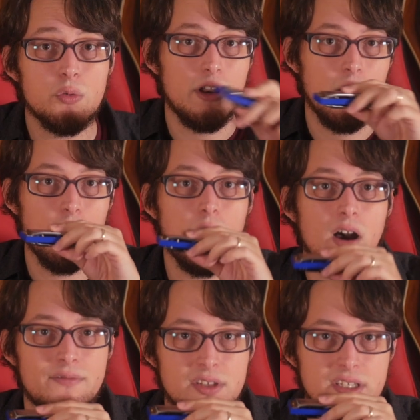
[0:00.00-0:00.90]
note
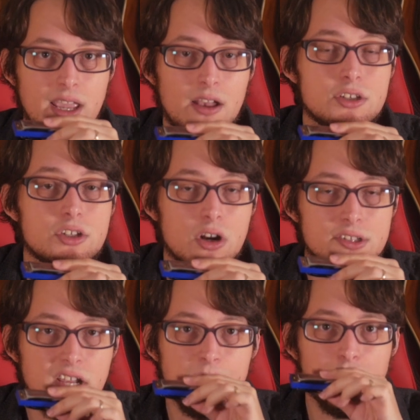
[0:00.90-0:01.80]
of the scale starts
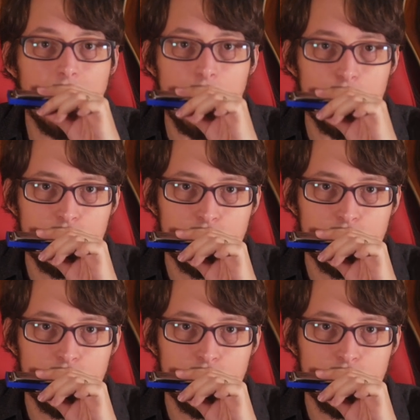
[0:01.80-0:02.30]
on a blow.